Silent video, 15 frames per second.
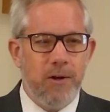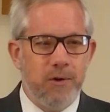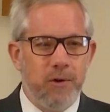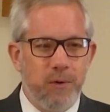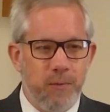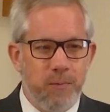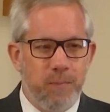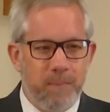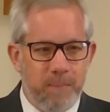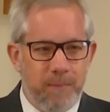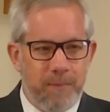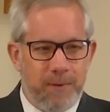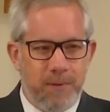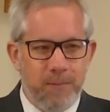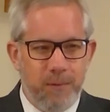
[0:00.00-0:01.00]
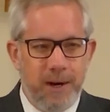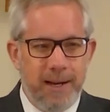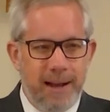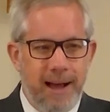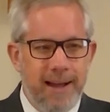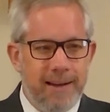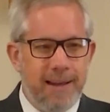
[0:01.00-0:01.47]
are right
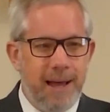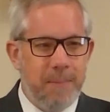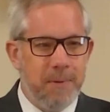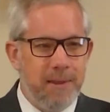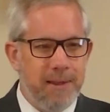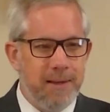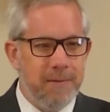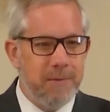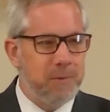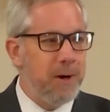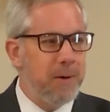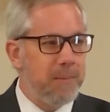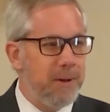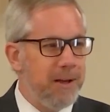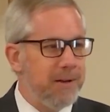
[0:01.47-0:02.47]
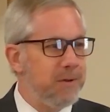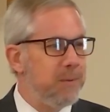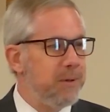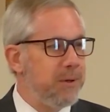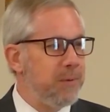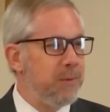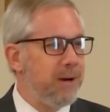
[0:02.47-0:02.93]
on top of the spark plugs,
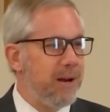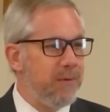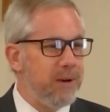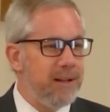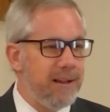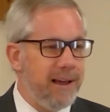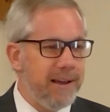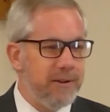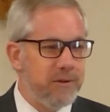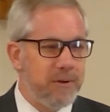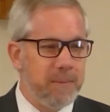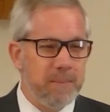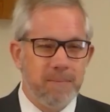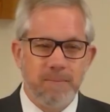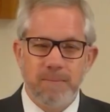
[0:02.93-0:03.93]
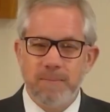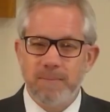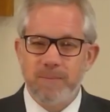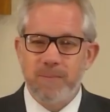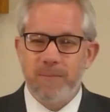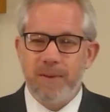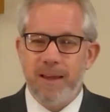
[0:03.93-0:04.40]
which is when I realized
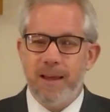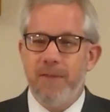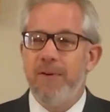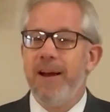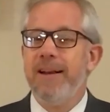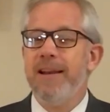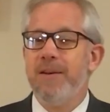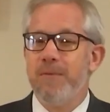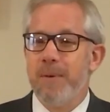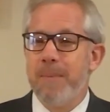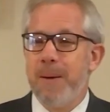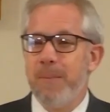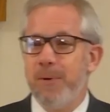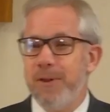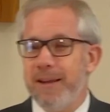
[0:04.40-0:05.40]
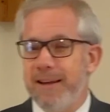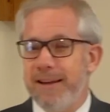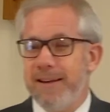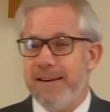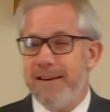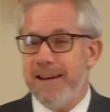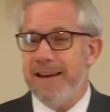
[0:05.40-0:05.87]
if I didn't remember that
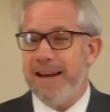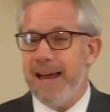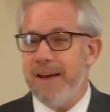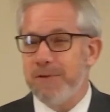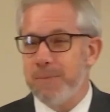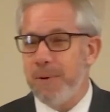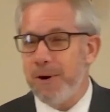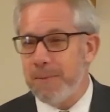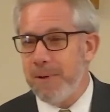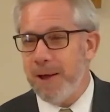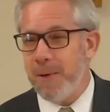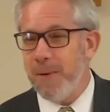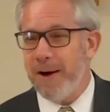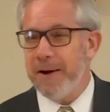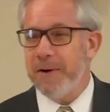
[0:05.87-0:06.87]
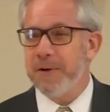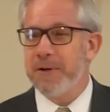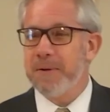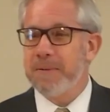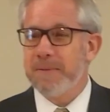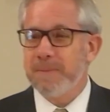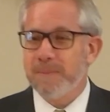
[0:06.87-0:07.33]
it didn't have spark plug wires,
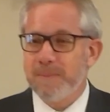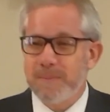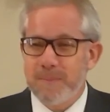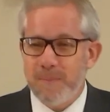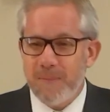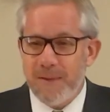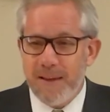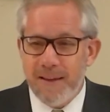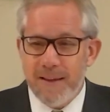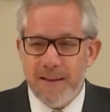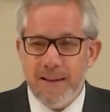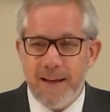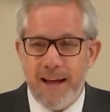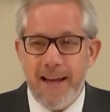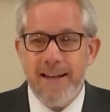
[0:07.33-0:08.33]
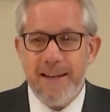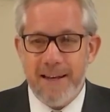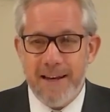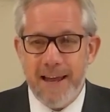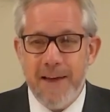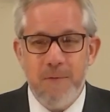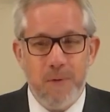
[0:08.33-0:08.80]
I
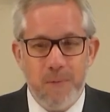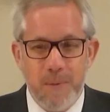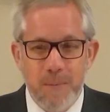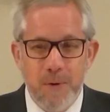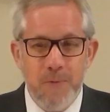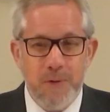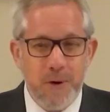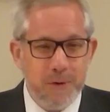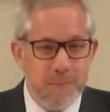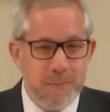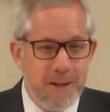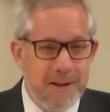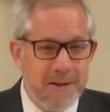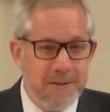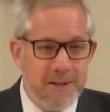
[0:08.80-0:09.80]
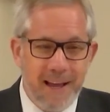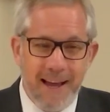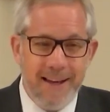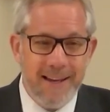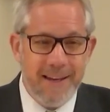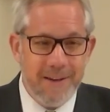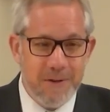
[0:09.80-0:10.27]
didn't ever remove those plugs. I
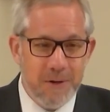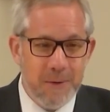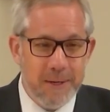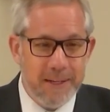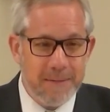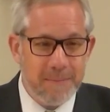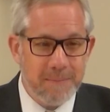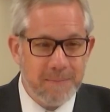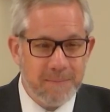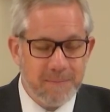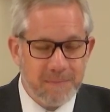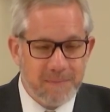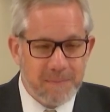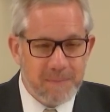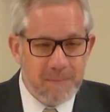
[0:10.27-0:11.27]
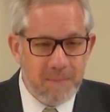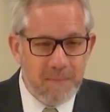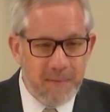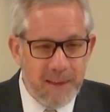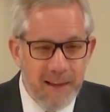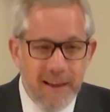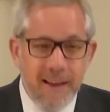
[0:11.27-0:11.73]
didn't do it.
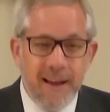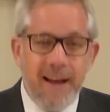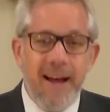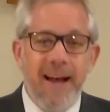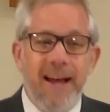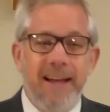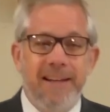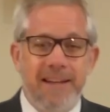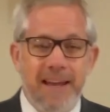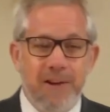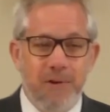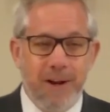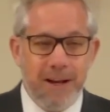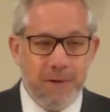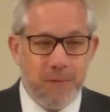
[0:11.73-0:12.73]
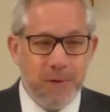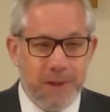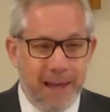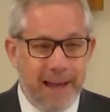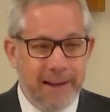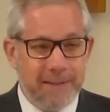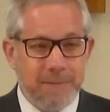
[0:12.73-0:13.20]
I take credit for
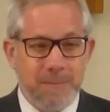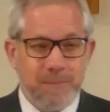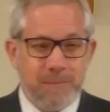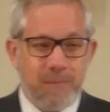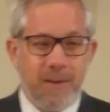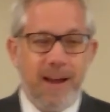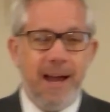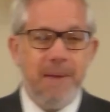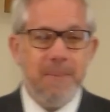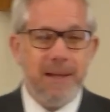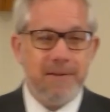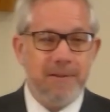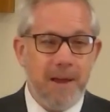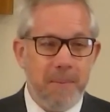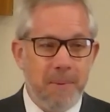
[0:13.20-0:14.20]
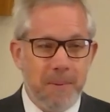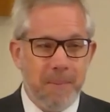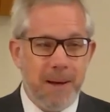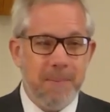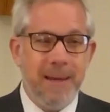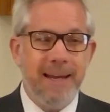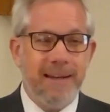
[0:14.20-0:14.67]
that. I messed up in
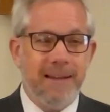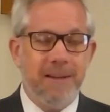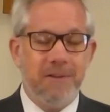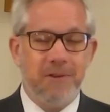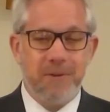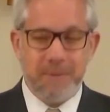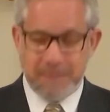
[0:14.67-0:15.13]
my maintenance.